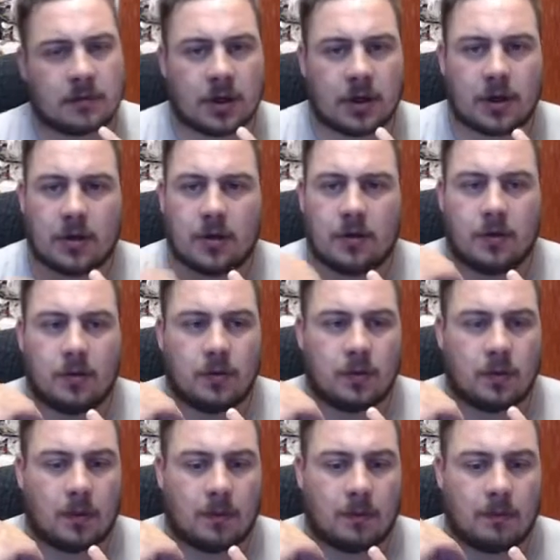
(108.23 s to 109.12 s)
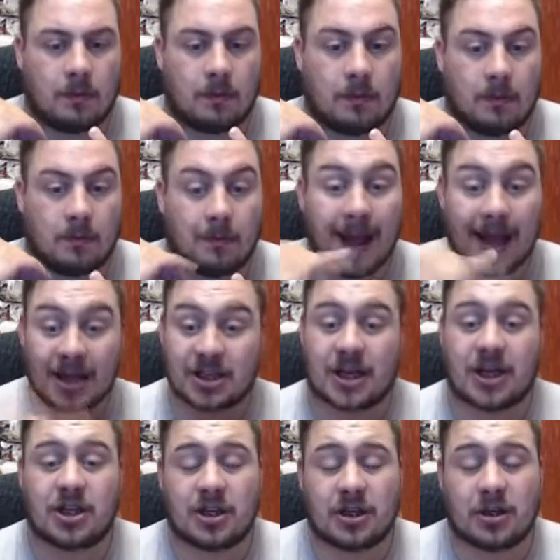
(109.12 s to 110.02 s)
The new match
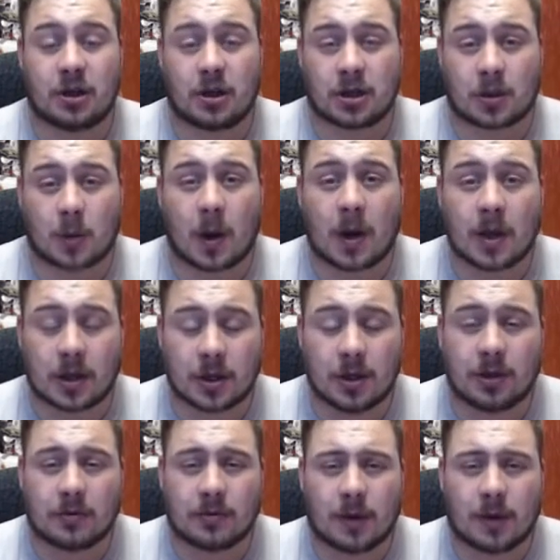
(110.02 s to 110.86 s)
engine looks quite good.